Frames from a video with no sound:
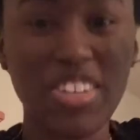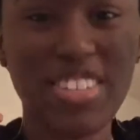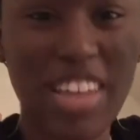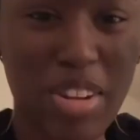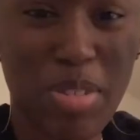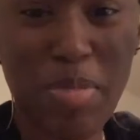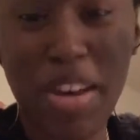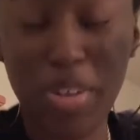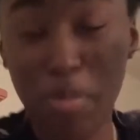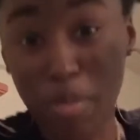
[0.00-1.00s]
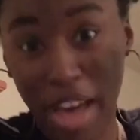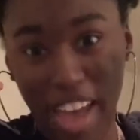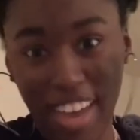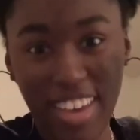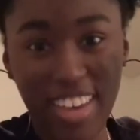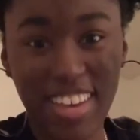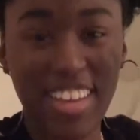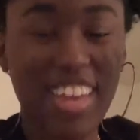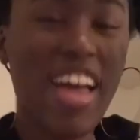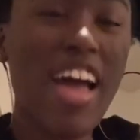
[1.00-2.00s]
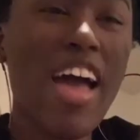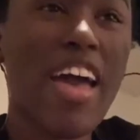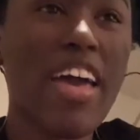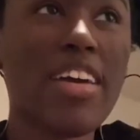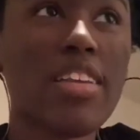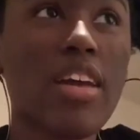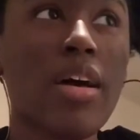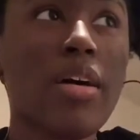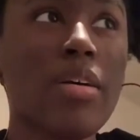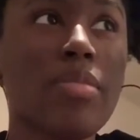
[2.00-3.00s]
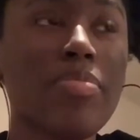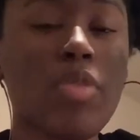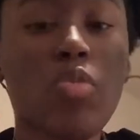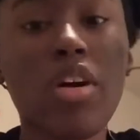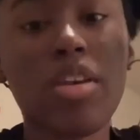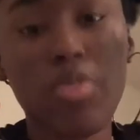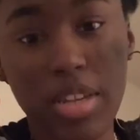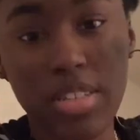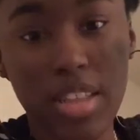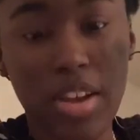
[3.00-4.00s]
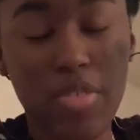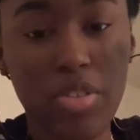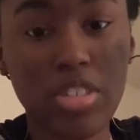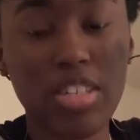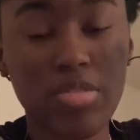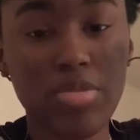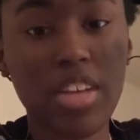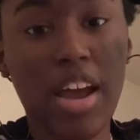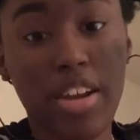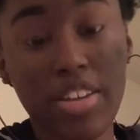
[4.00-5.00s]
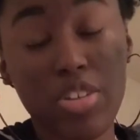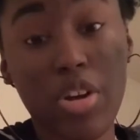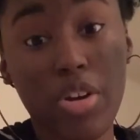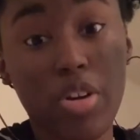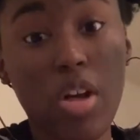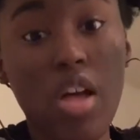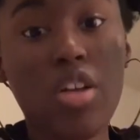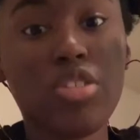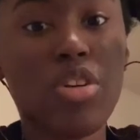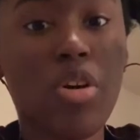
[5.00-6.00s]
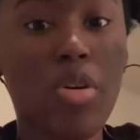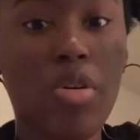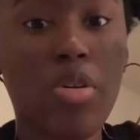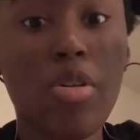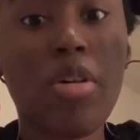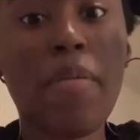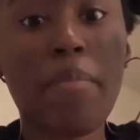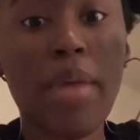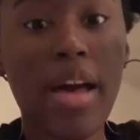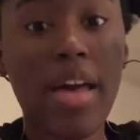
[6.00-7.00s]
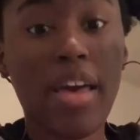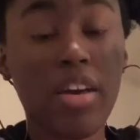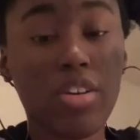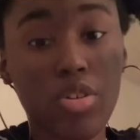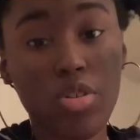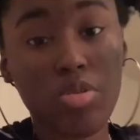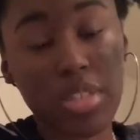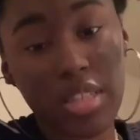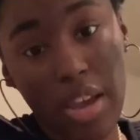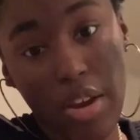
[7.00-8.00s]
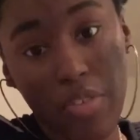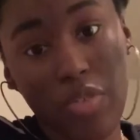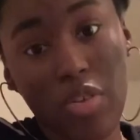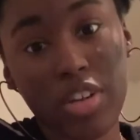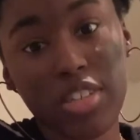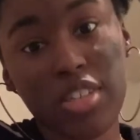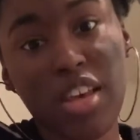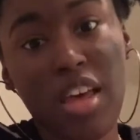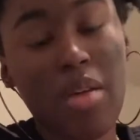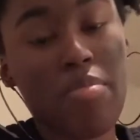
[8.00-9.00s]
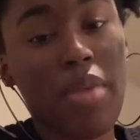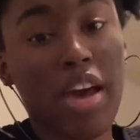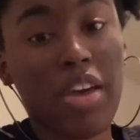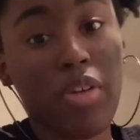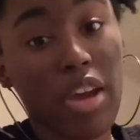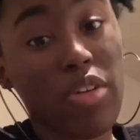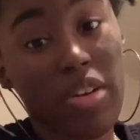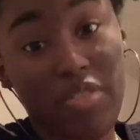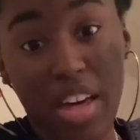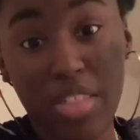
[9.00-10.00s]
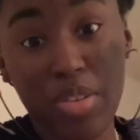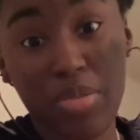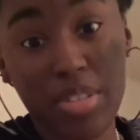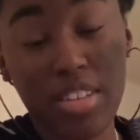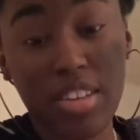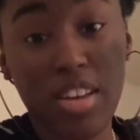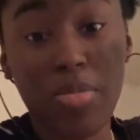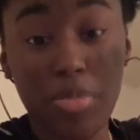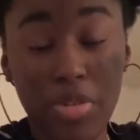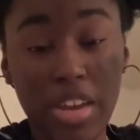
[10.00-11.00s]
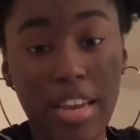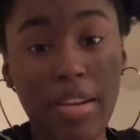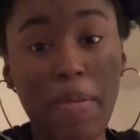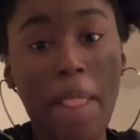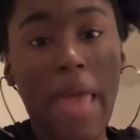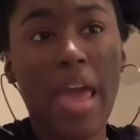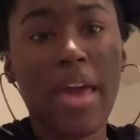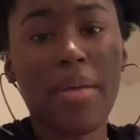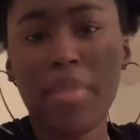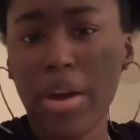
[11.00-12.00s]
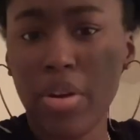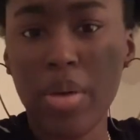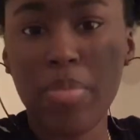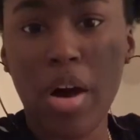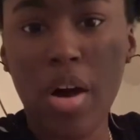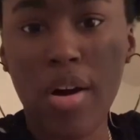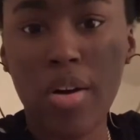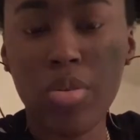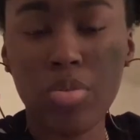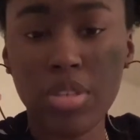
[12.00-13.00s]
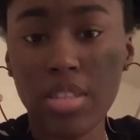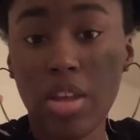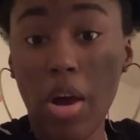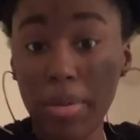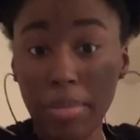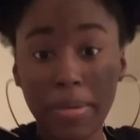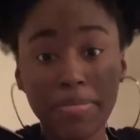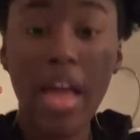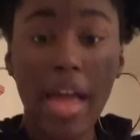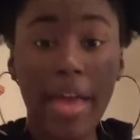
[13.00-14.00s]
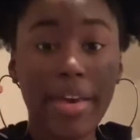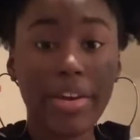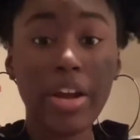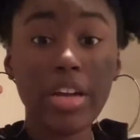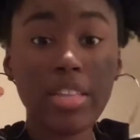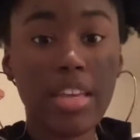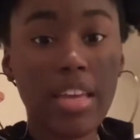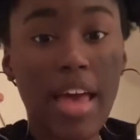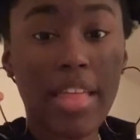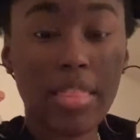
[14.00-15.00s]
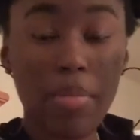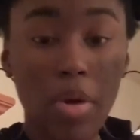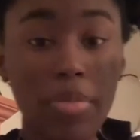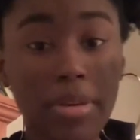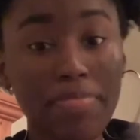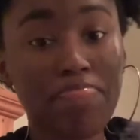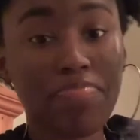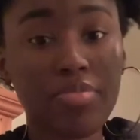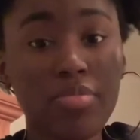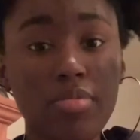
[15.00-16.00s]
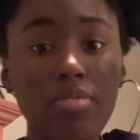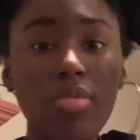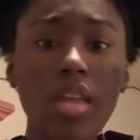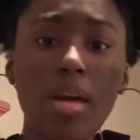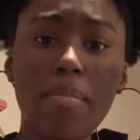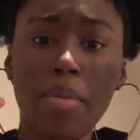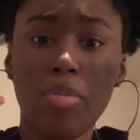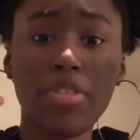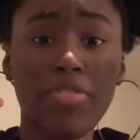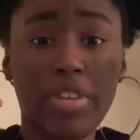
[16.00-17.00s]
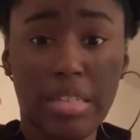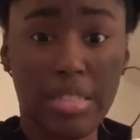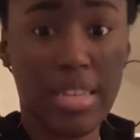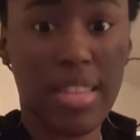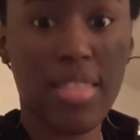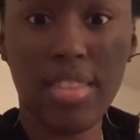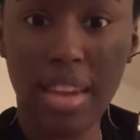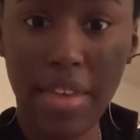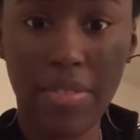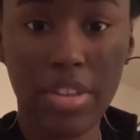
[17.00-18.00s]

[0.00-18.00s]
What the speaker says: Shout out to my uncle Mike. And well, he was in the Air Force. He retired as a colonel. So my uncle was in the Air Force. My great grandfather was a Marine, and my grandpa was in the Army. And currently, at the moment, my boyfriend is in the Navy.